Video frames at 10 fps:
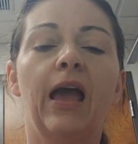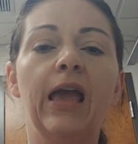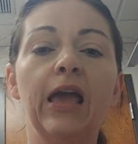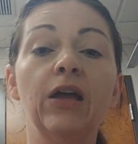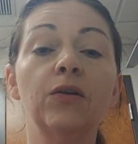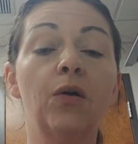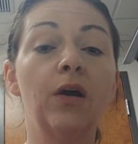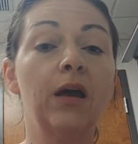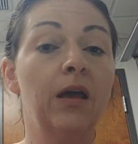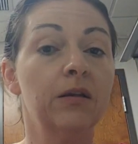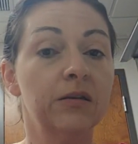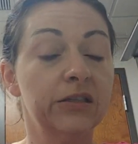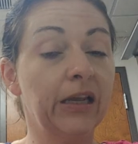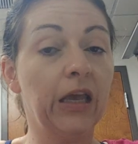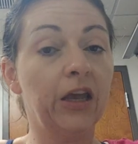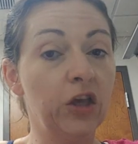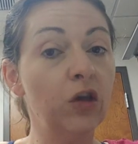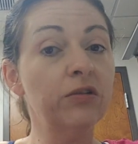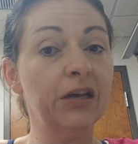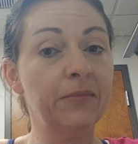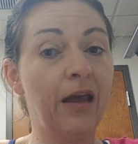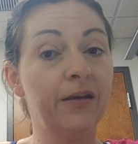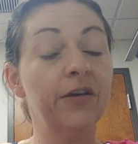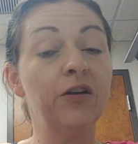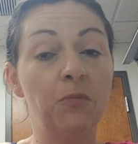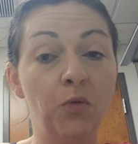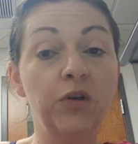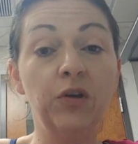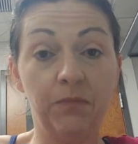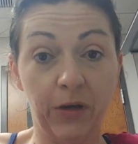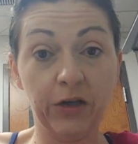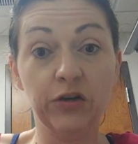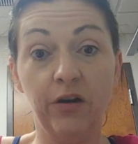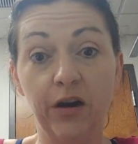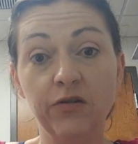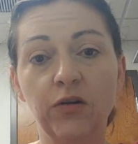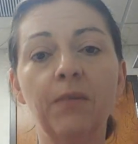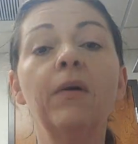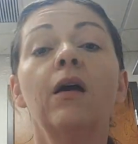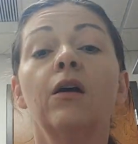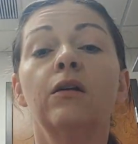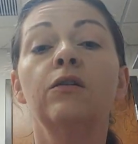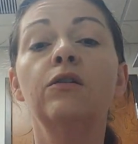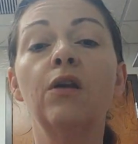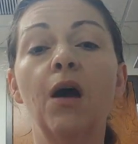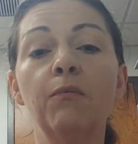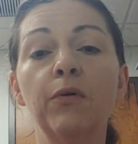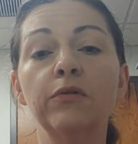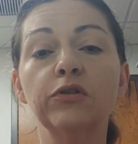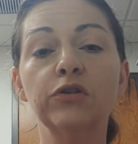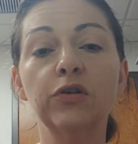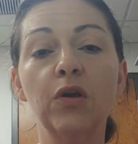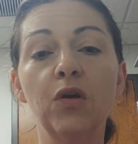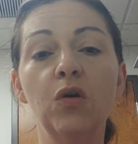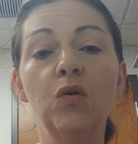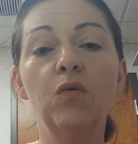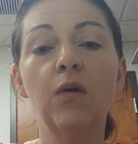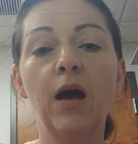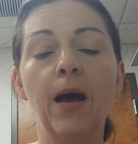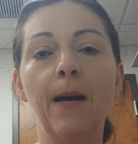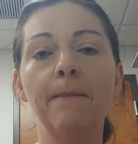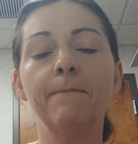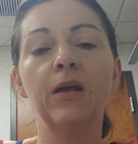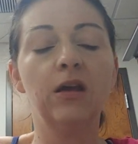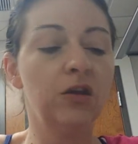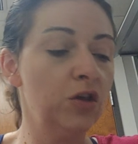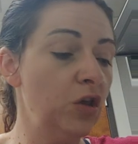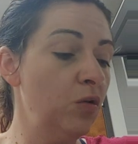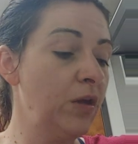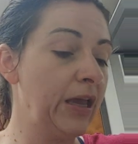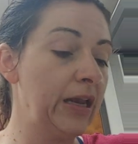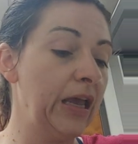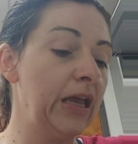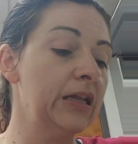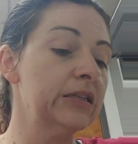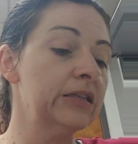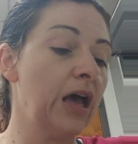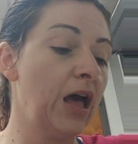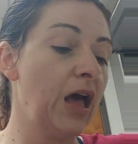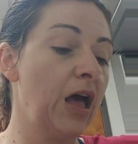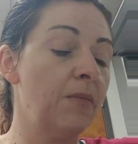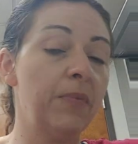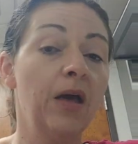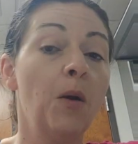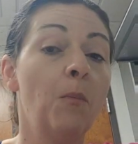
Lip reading: And sticking a Q-tip down in there, number one, you can puncture your eardrum. Number two, you can end up